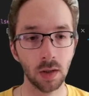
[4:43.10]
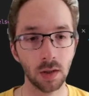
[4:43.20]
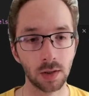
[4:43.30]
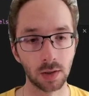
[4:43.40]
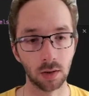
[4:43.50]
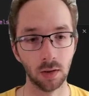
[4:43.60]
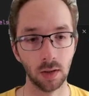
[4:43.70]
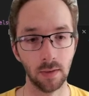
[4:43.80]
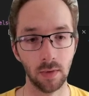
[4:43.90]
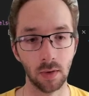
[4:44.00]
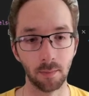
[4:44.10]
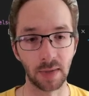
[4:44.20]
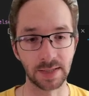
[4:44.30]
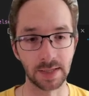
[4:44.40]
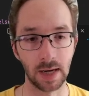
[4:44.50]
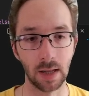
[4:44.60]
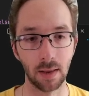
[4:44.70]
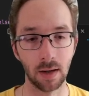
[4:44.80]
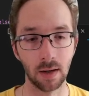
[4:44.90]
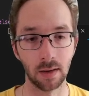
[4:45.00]
So if you don't pass
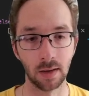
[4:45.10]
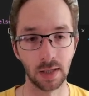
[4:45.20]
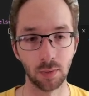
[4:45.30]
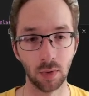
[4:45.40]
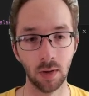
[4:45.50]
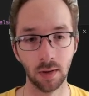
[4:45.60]
anything, this will